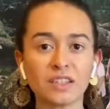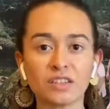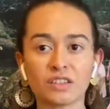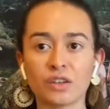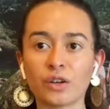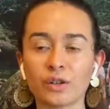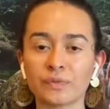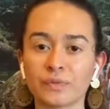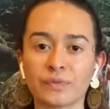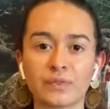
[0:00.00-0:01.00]

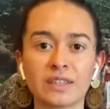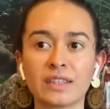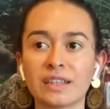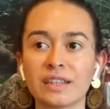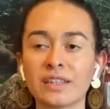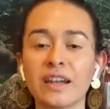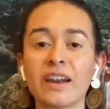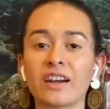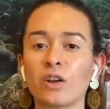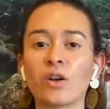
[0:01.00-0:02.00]
So there
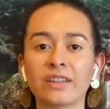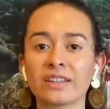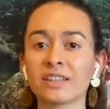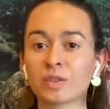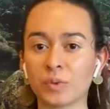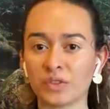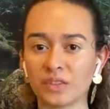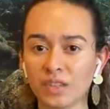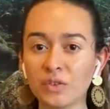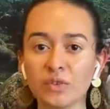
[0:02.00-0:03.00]
are other things
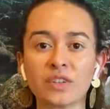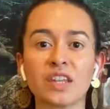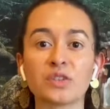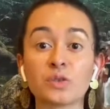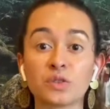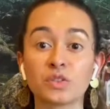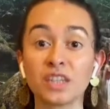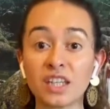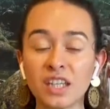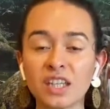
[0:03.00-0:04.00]
positive that you
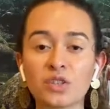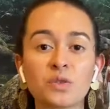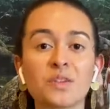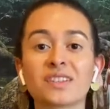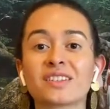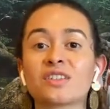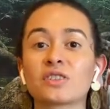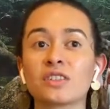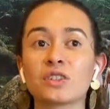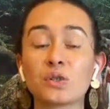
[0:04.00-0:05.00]
see your
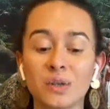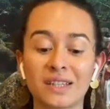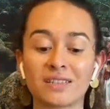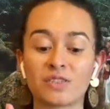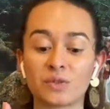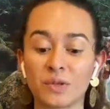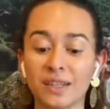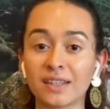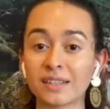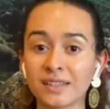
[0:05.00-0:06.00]

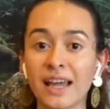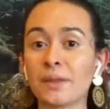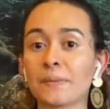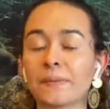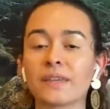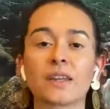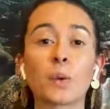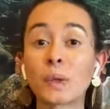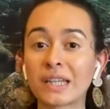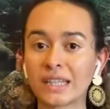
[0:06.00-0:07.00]
strengths and
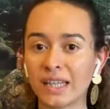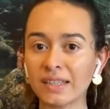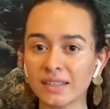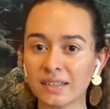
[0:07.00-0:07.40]
weakness.